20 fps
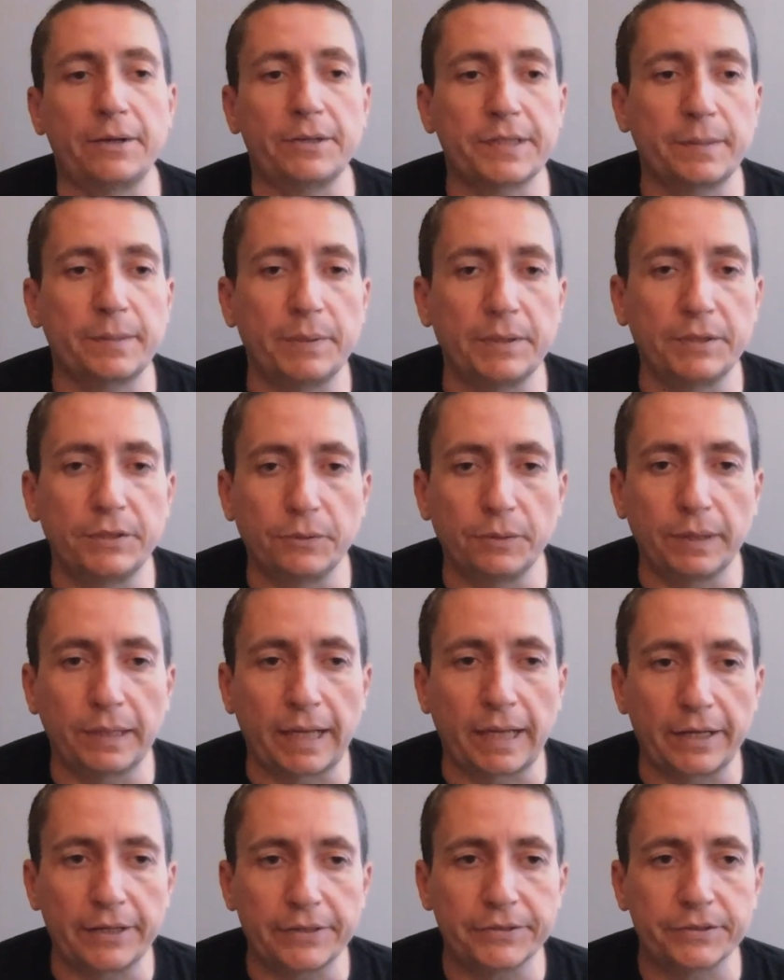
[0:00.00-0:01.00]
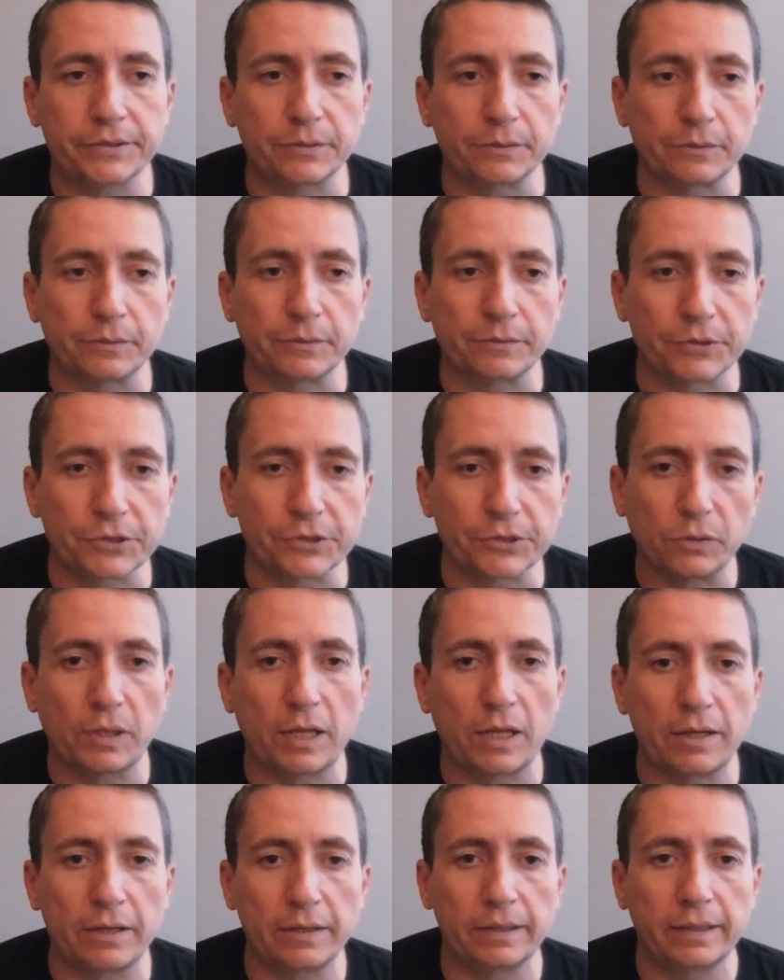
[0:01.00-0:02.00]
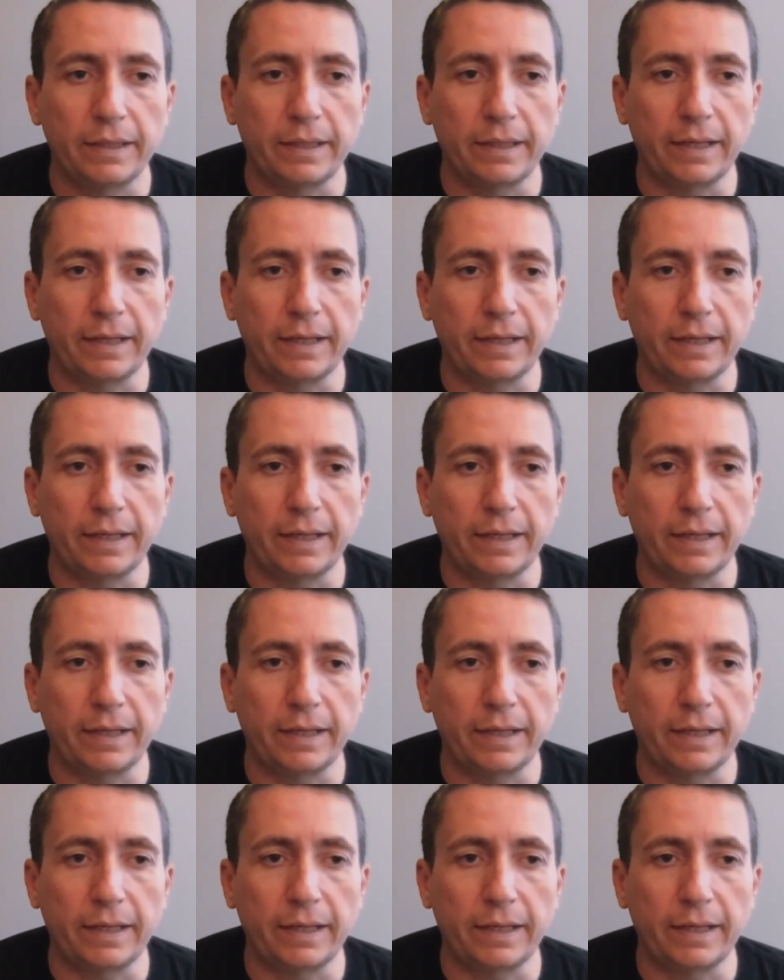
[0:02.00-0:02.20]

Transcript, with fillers: Is I've been doing house for so long,